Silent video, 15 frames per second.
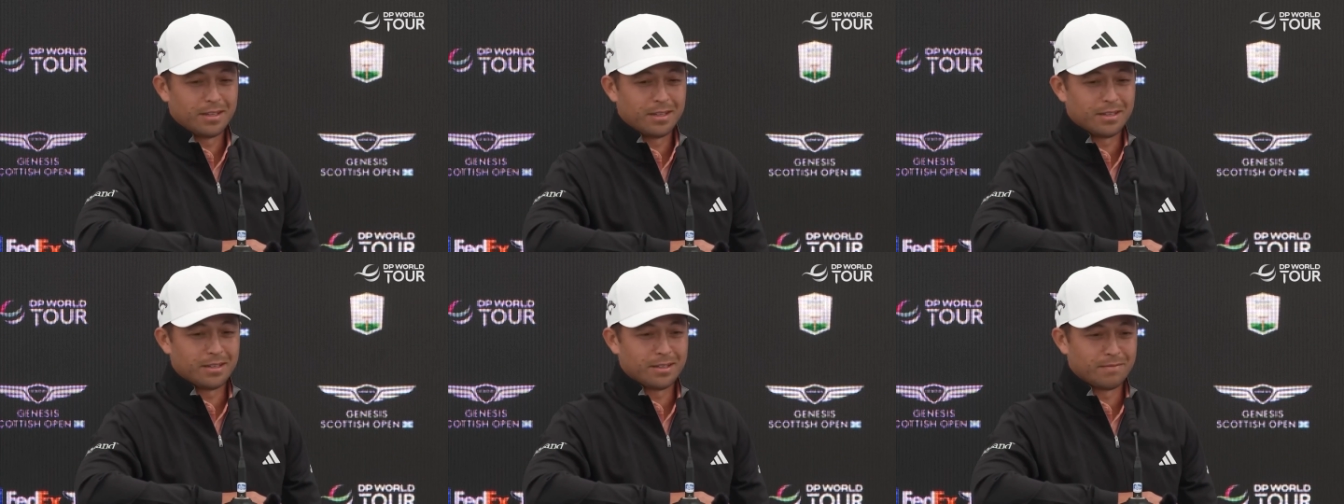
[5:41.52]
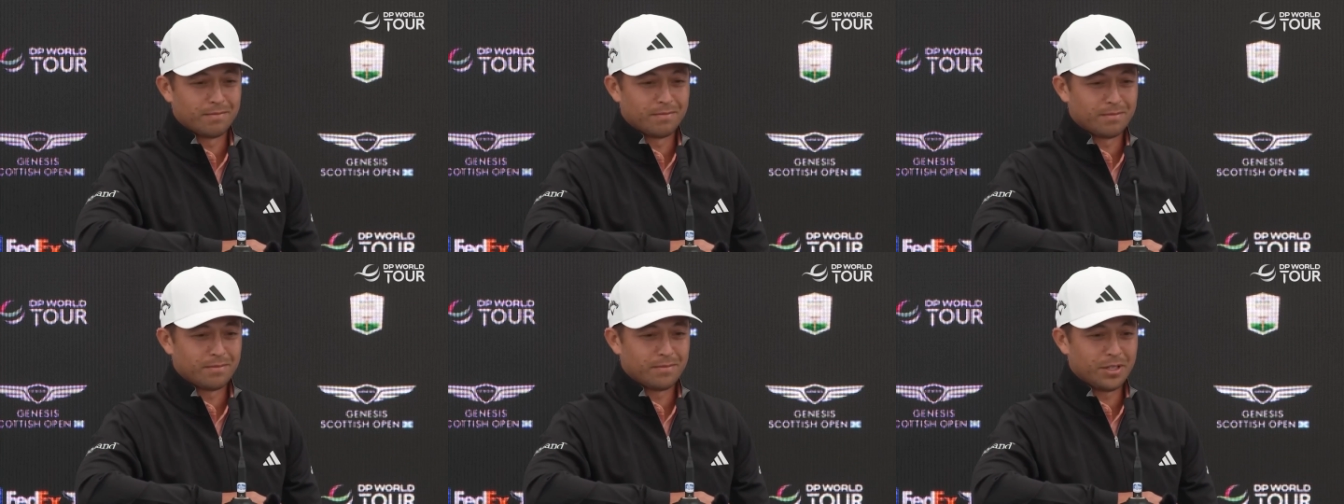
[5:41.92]

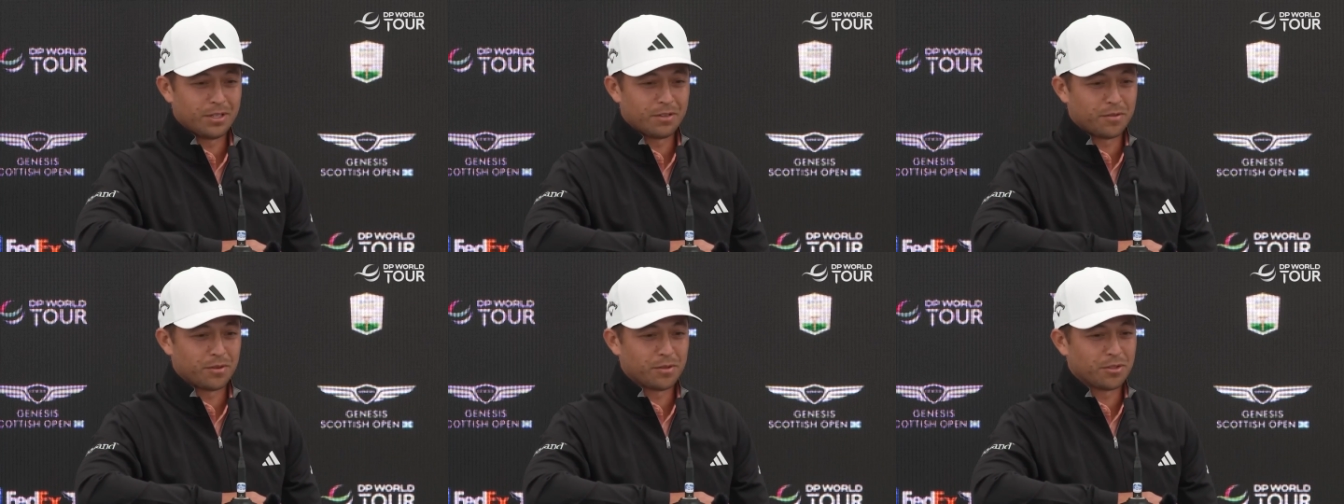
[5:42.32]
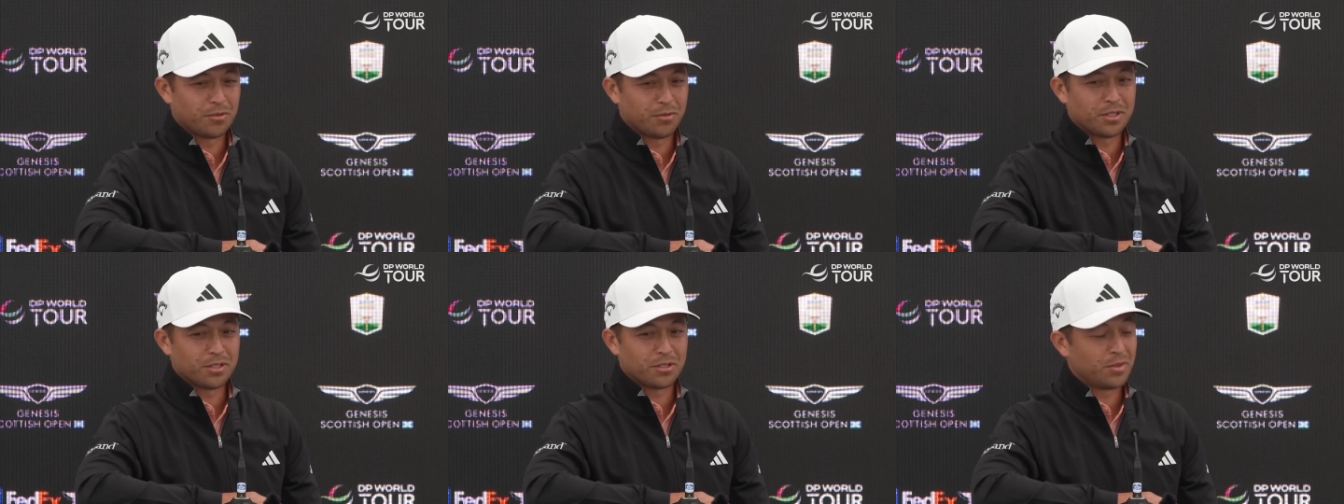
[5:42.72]
um, you know, for those
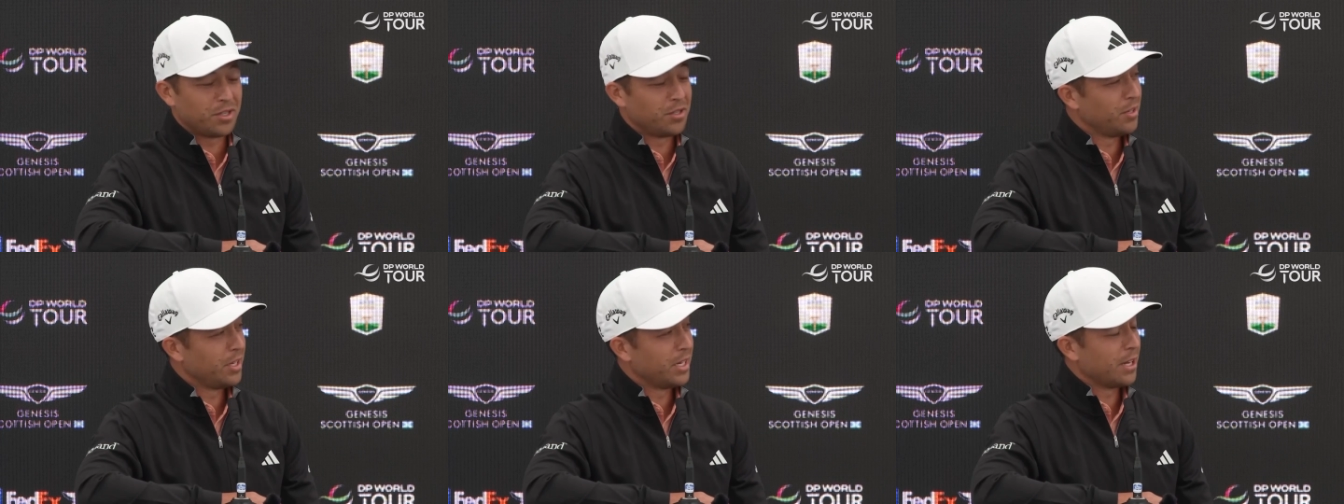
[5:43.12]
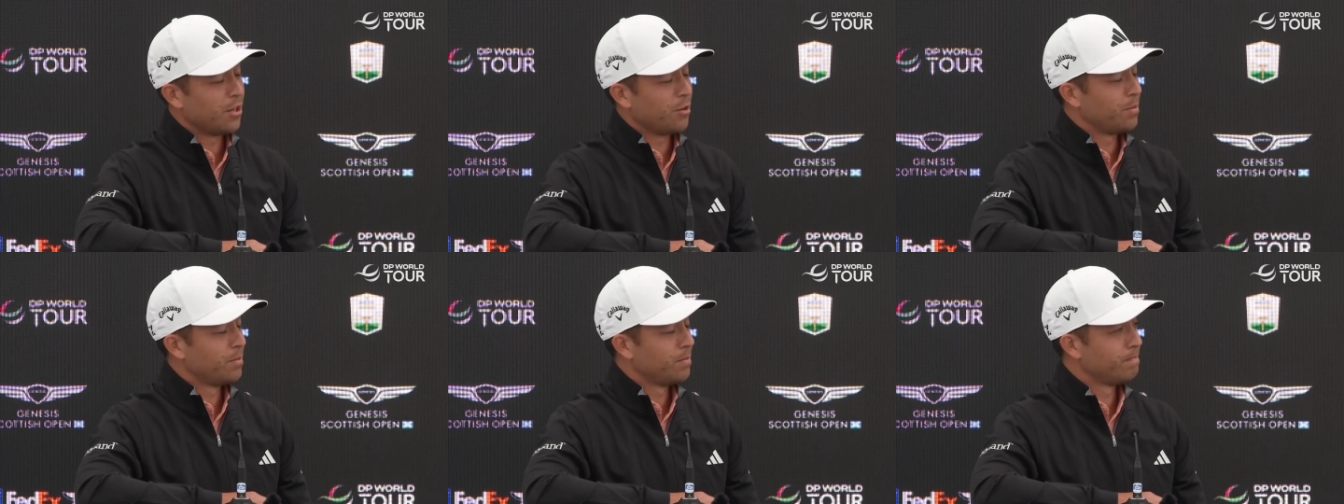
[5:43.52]
reasons, we do need
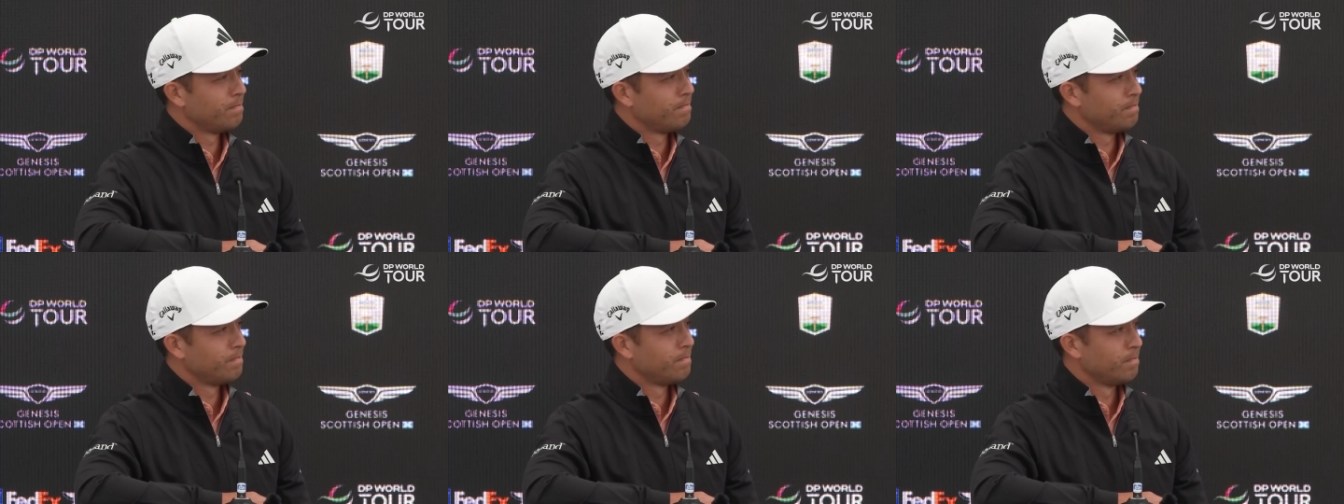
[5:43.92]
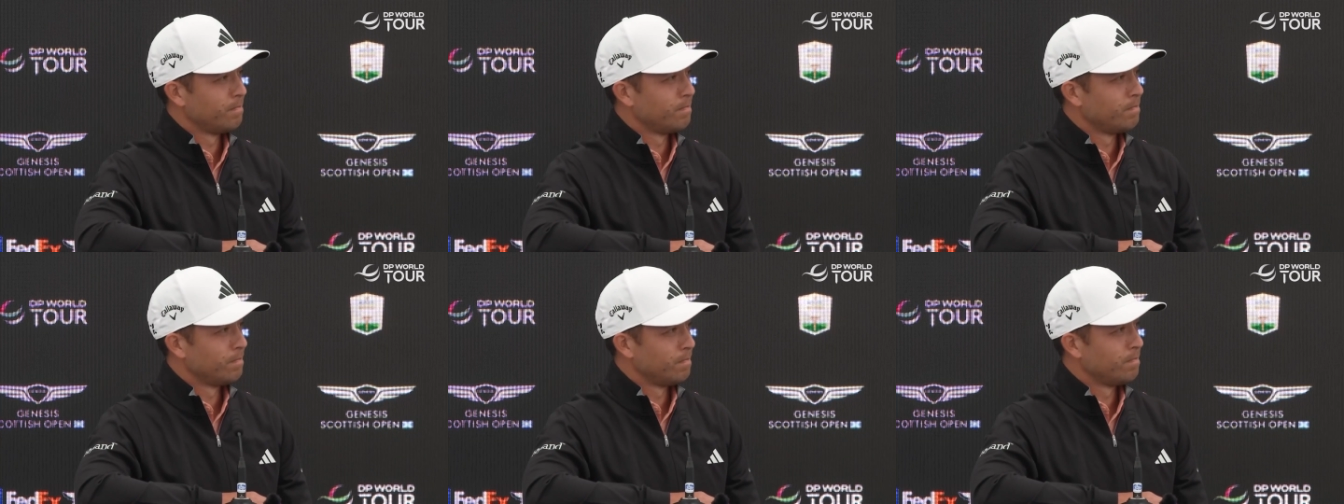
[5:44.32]
help.
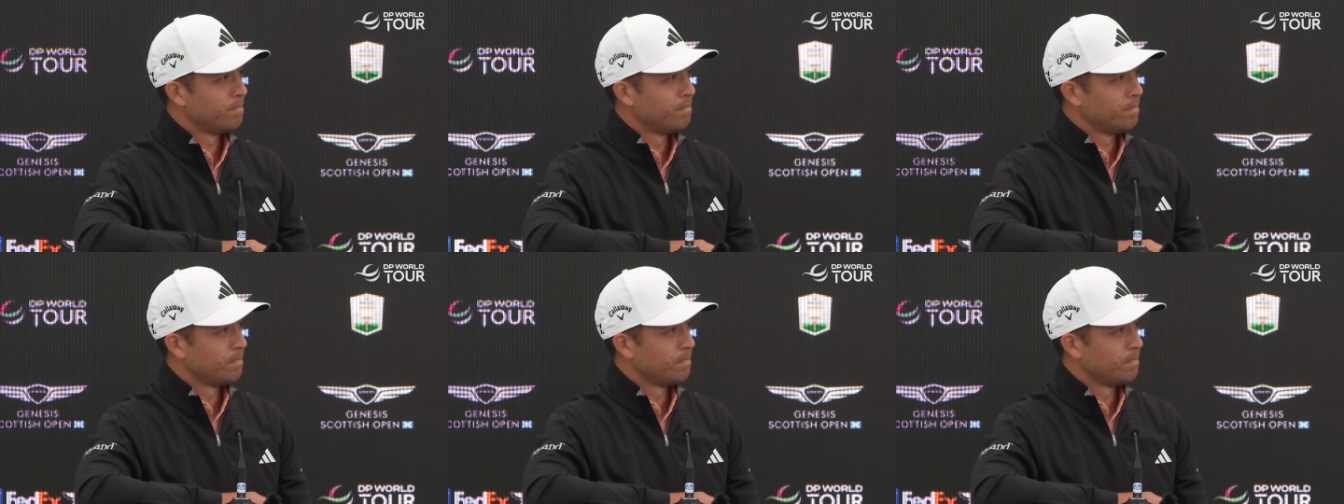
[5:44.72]
And